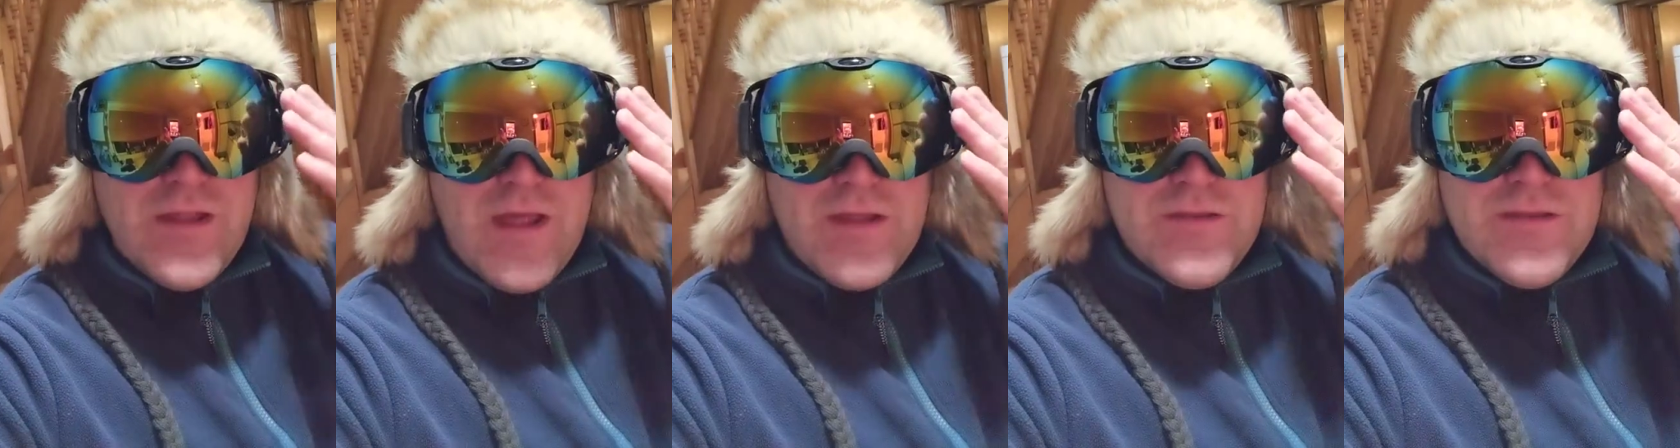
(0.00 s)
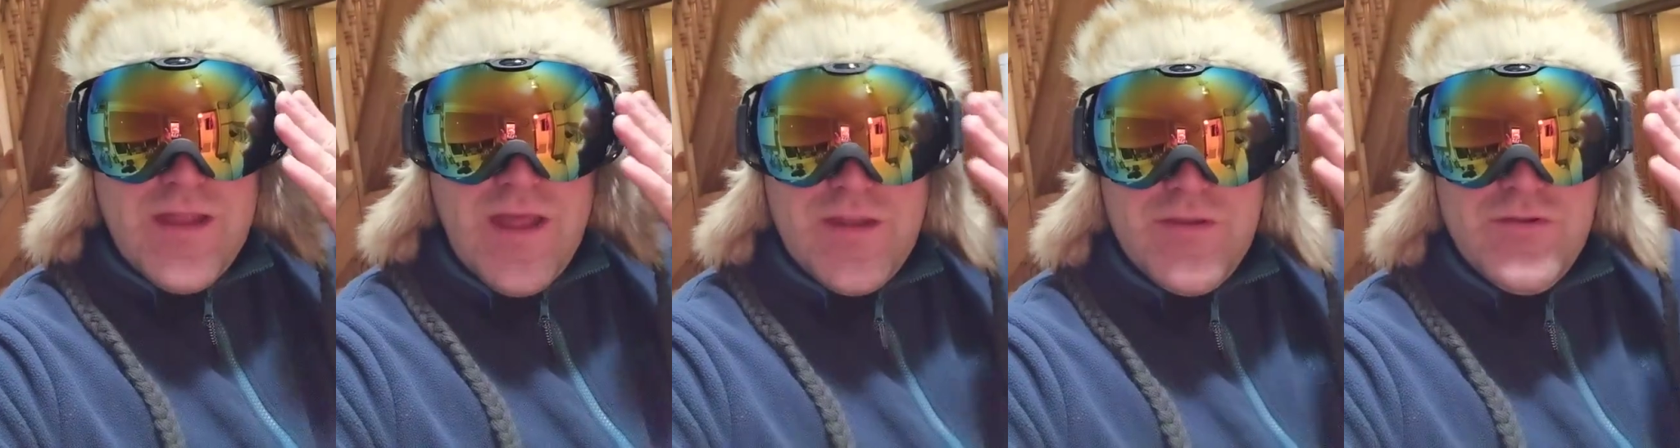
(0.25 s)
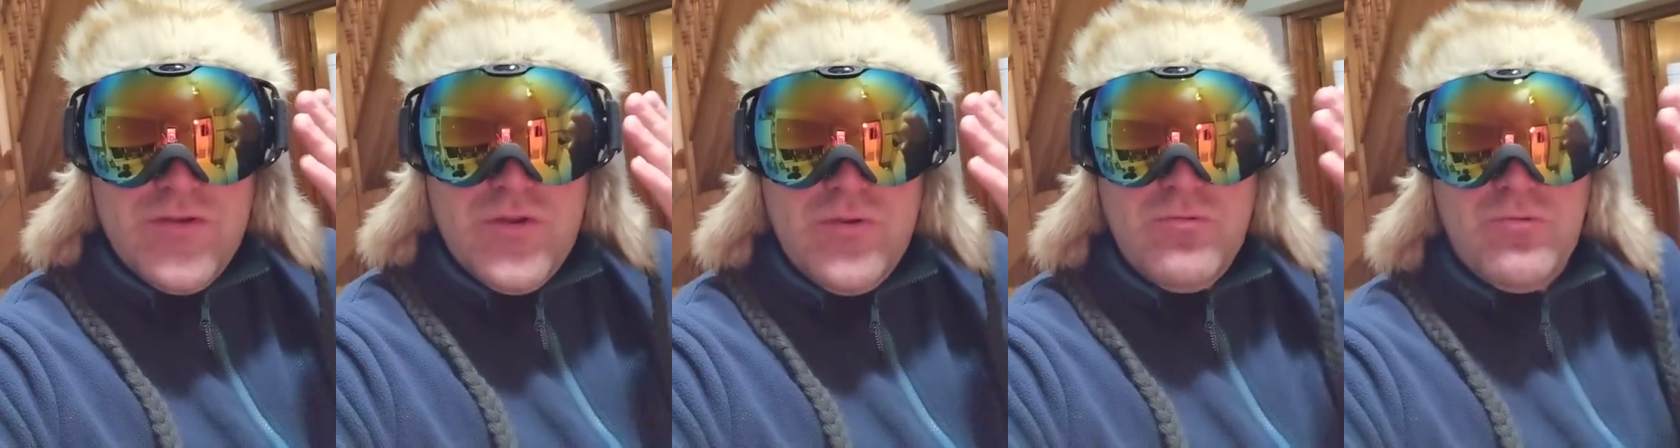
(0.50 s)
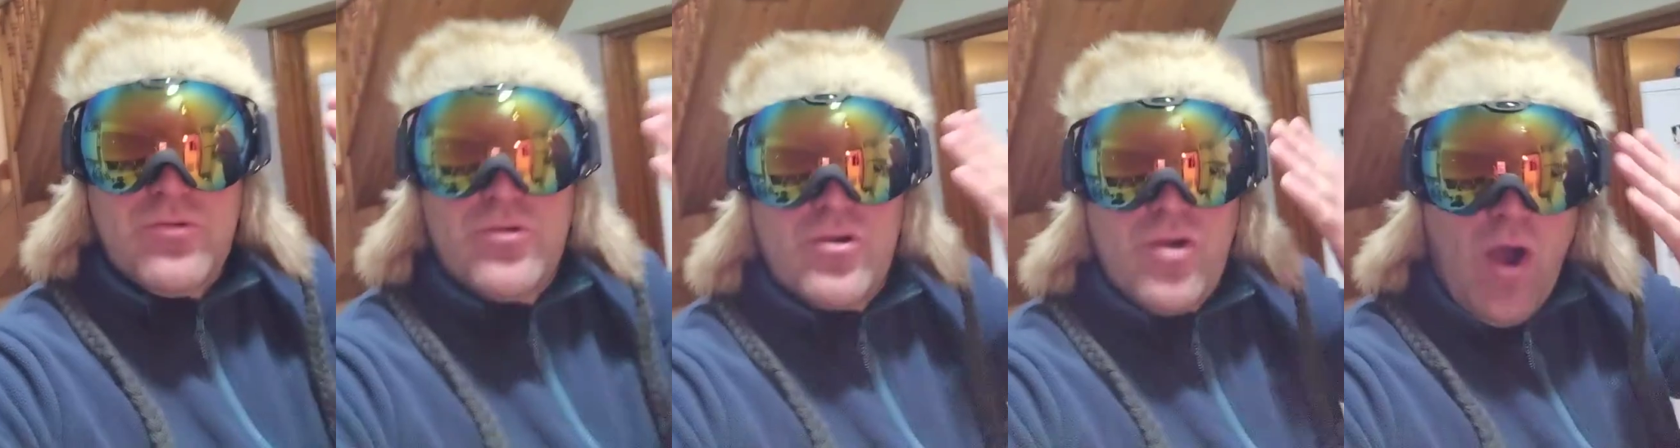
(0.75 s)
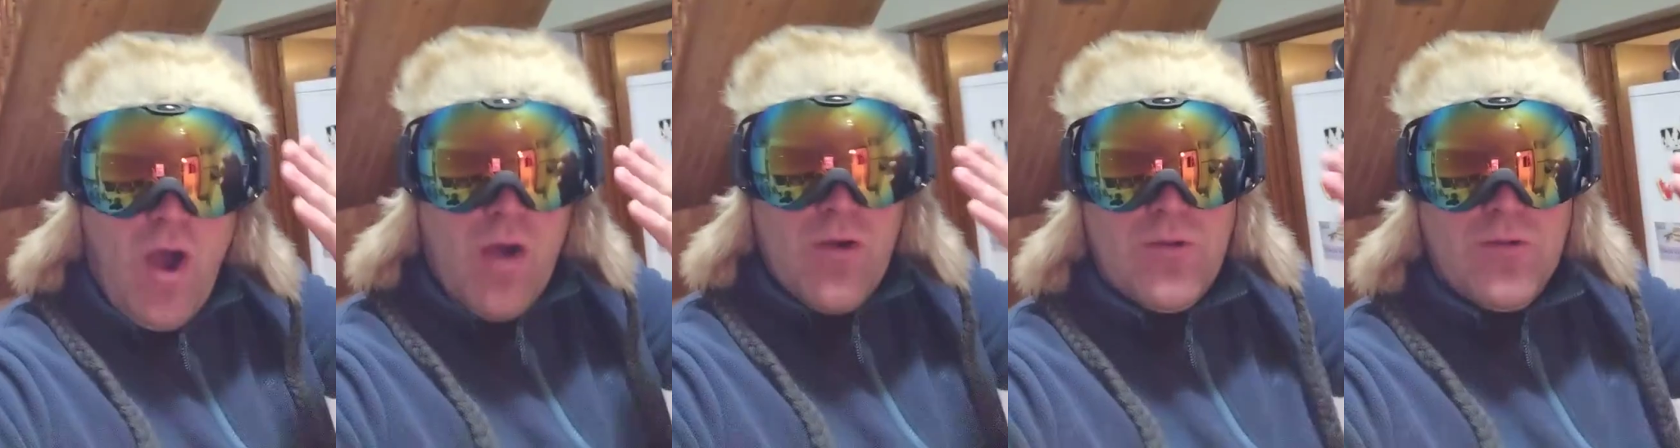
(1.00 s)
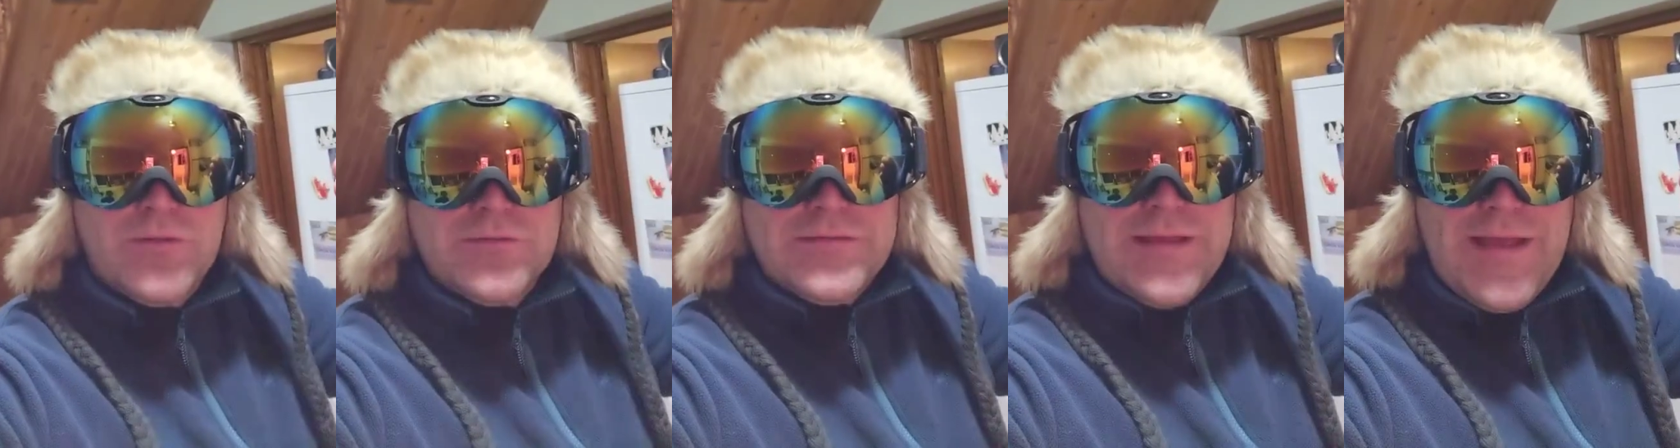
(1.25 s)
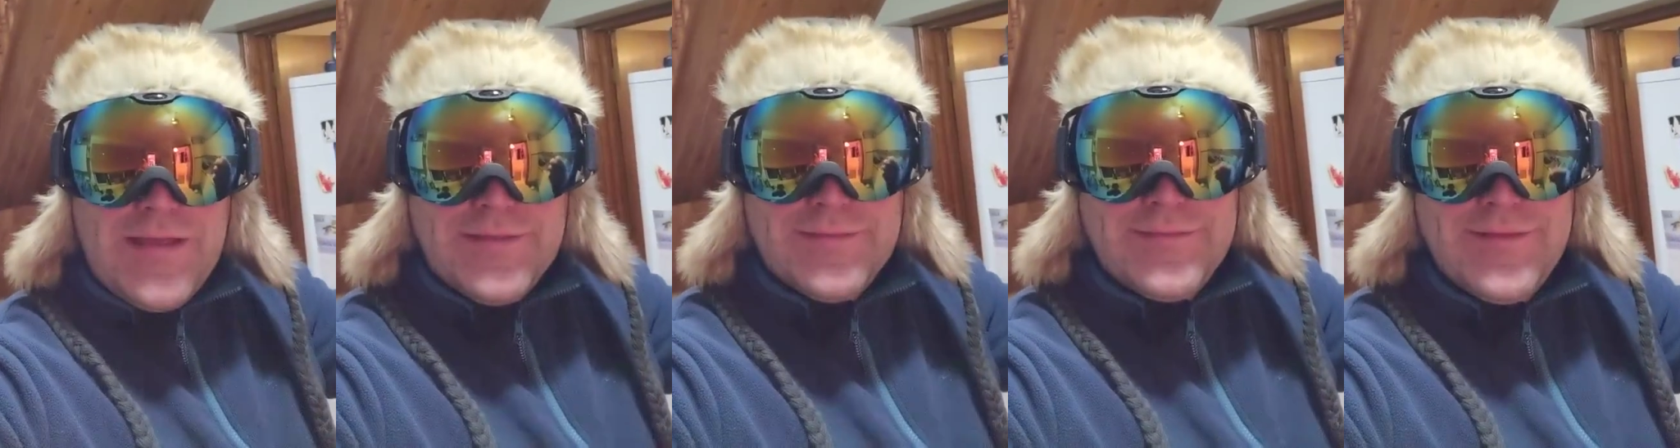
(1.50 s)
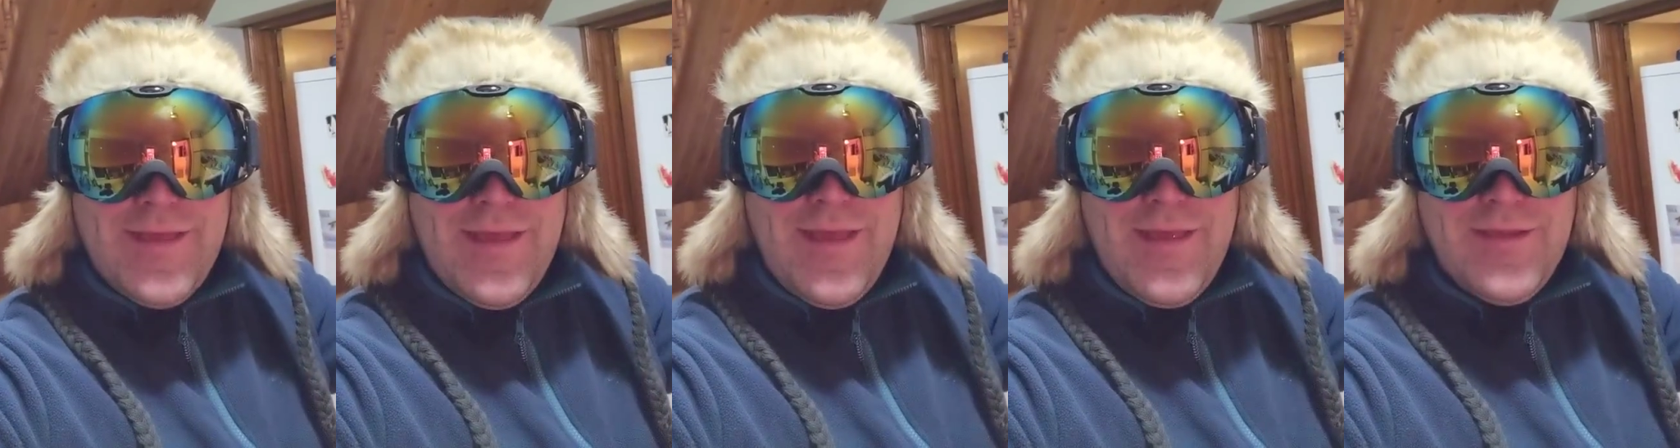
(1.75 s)
and new goggles, I
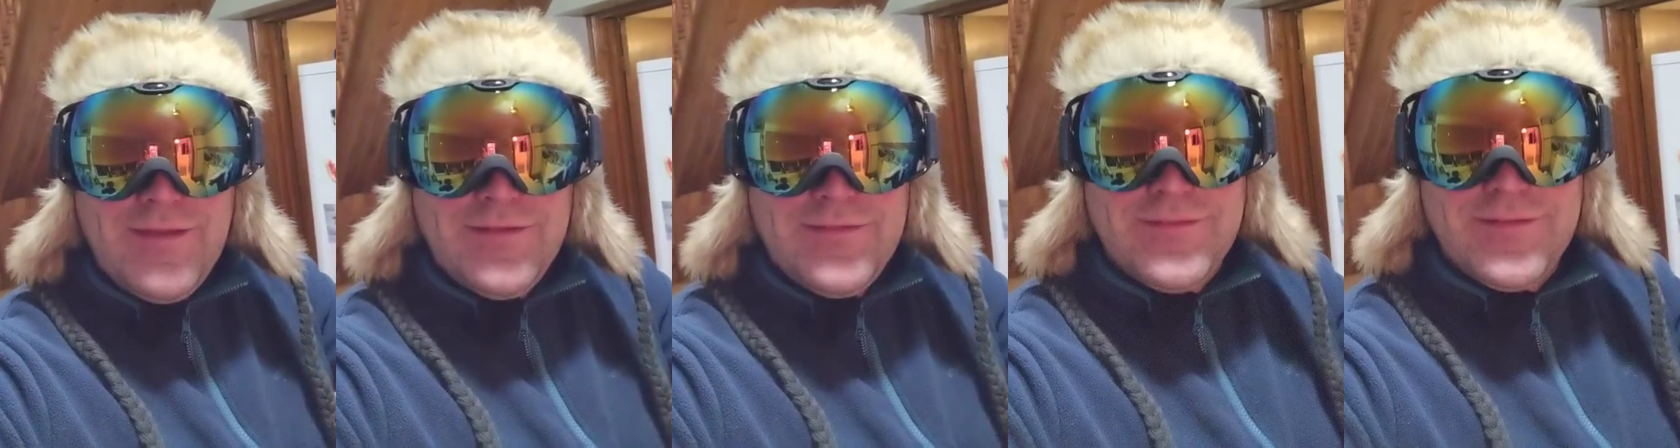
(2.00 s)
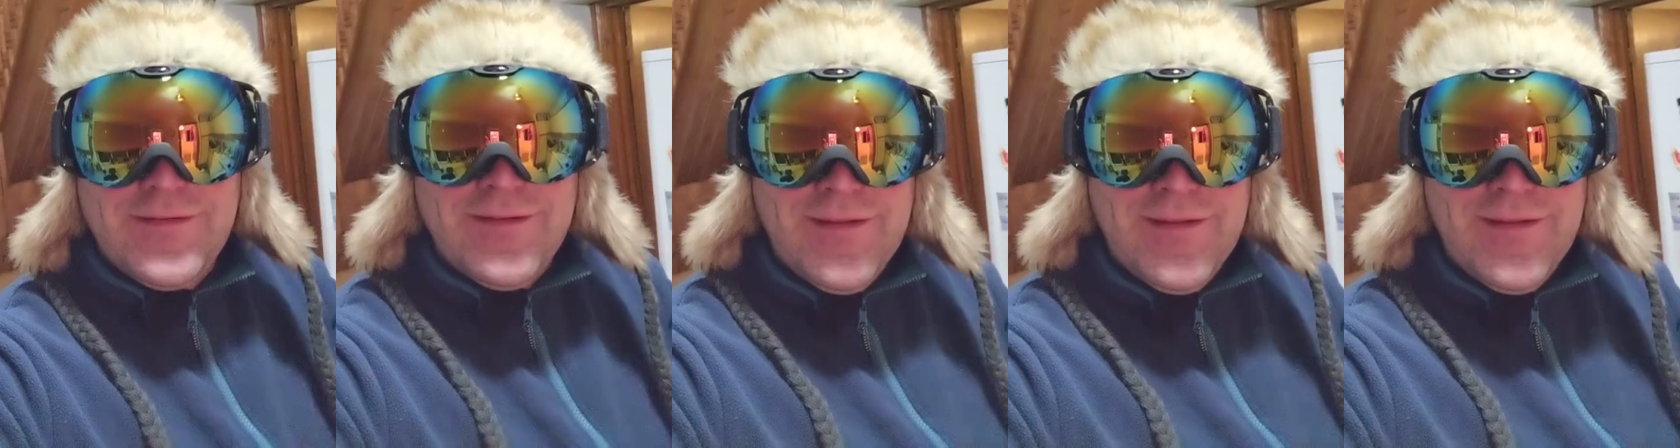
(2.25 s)
say,